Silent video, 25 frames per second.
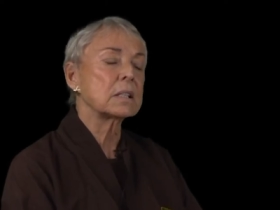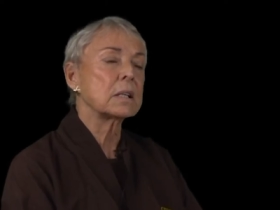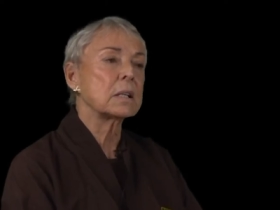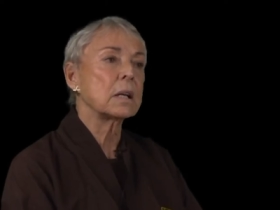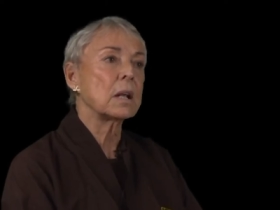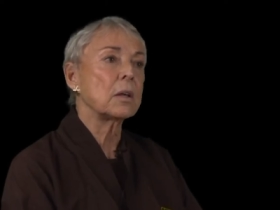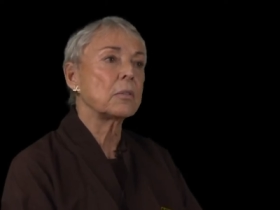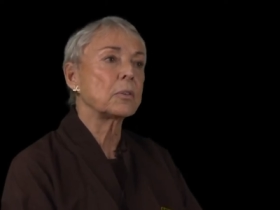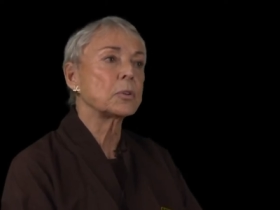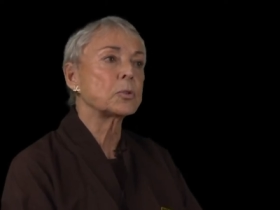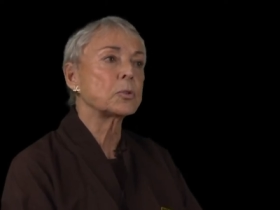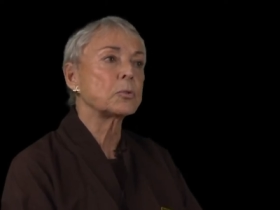in
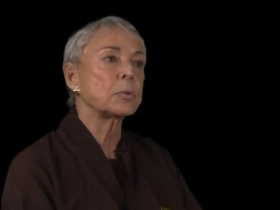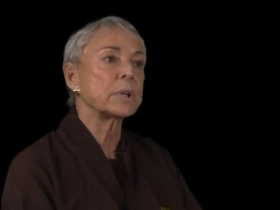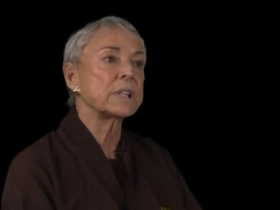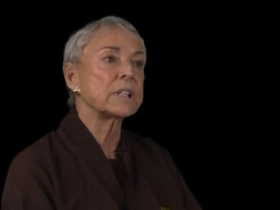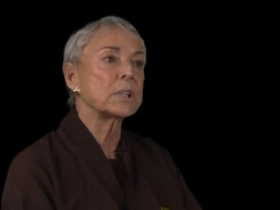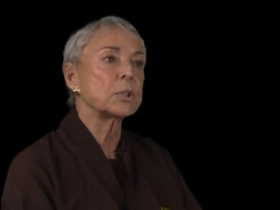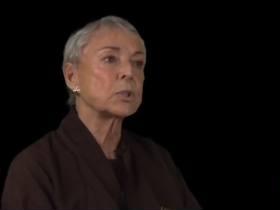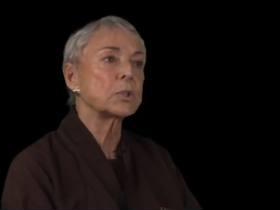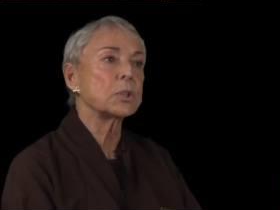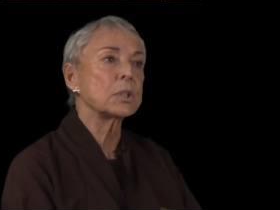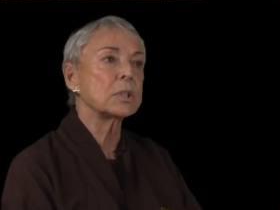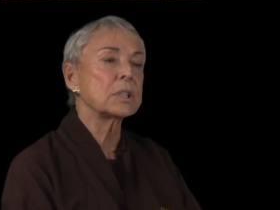other
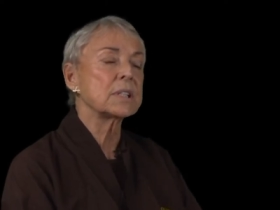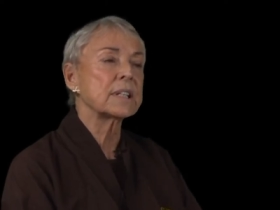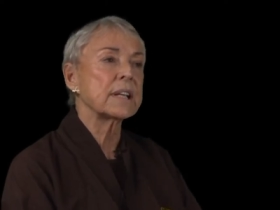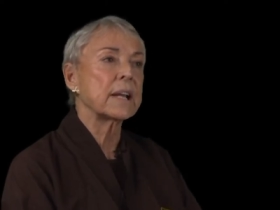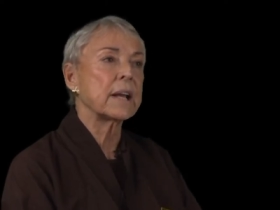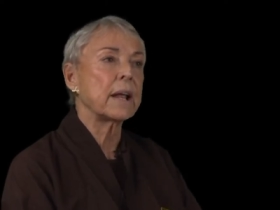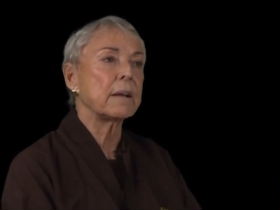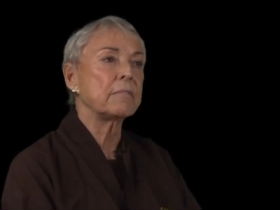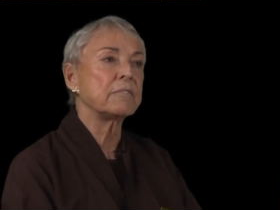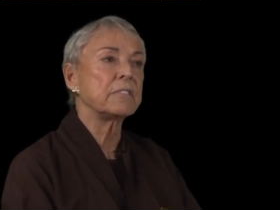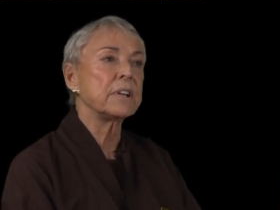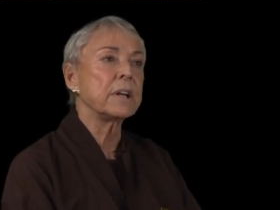traditions and
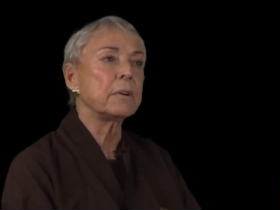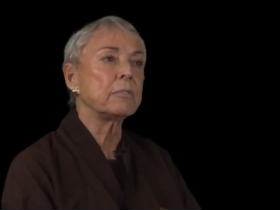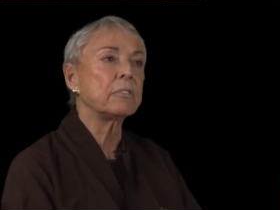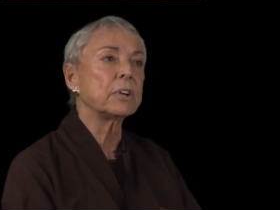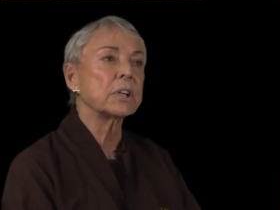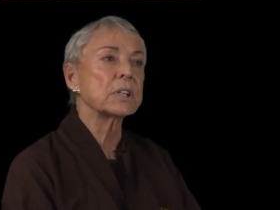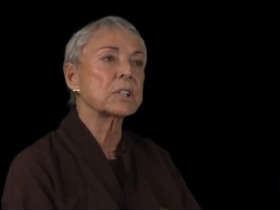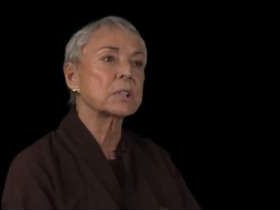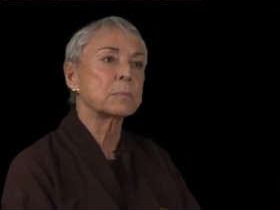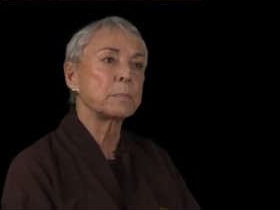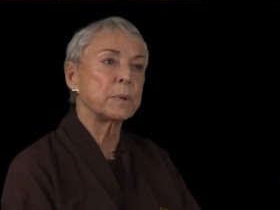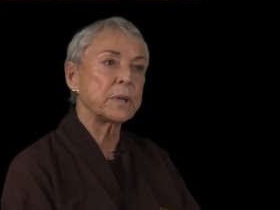I've never
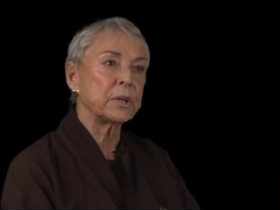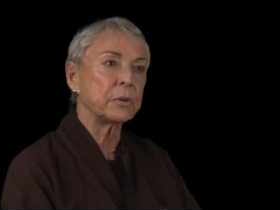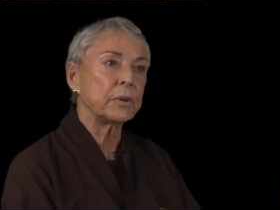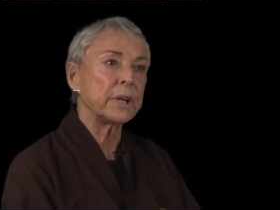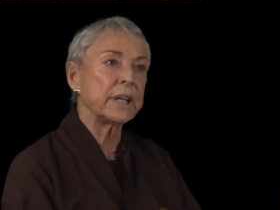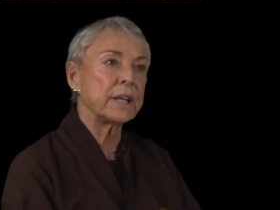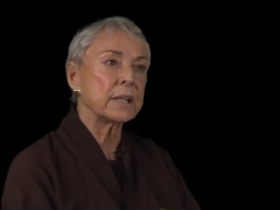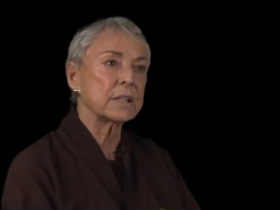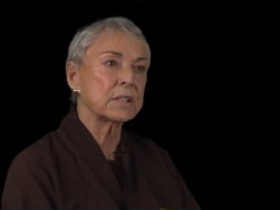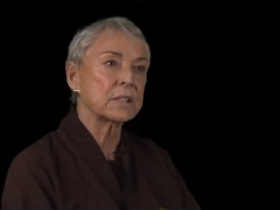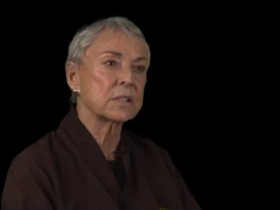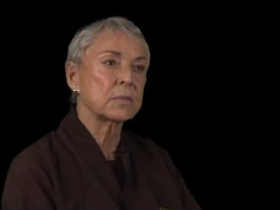
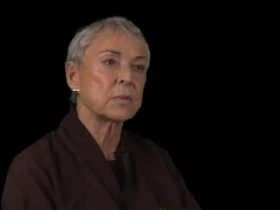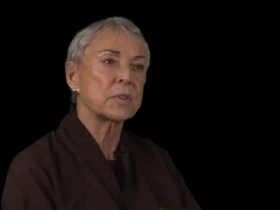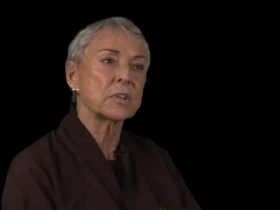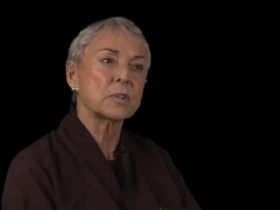experienced